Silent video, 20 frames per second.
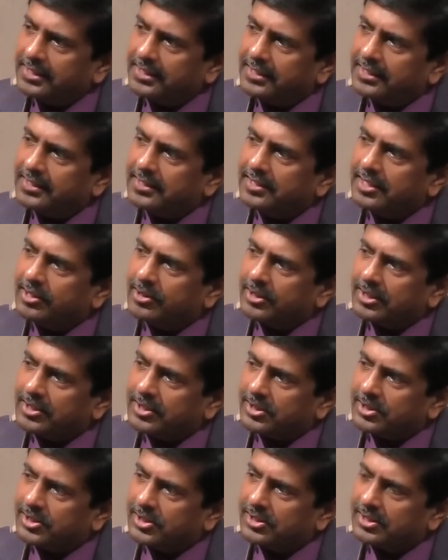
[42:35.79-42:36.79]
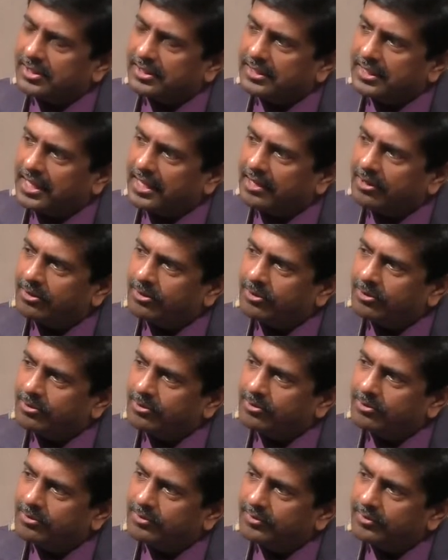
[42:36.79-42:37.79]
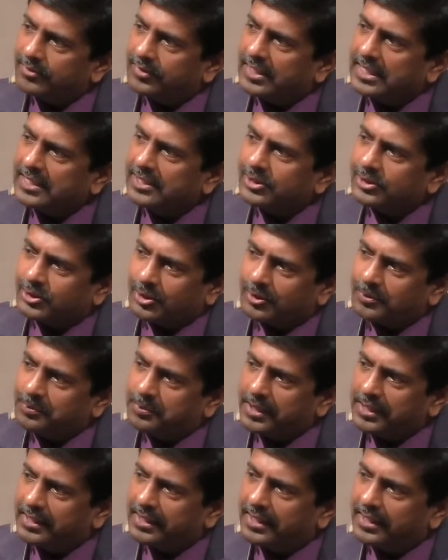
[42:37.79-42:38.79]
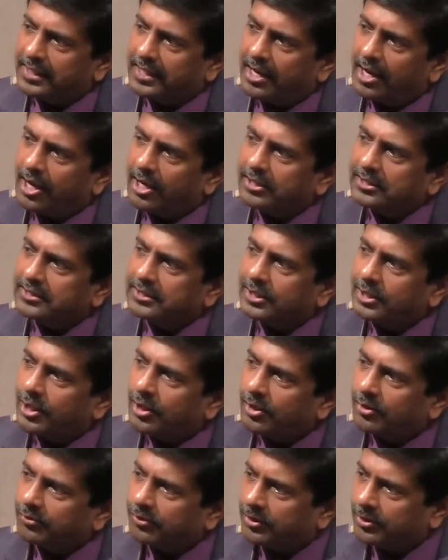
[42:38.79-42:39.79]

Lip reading: There is now, things are being uncovered.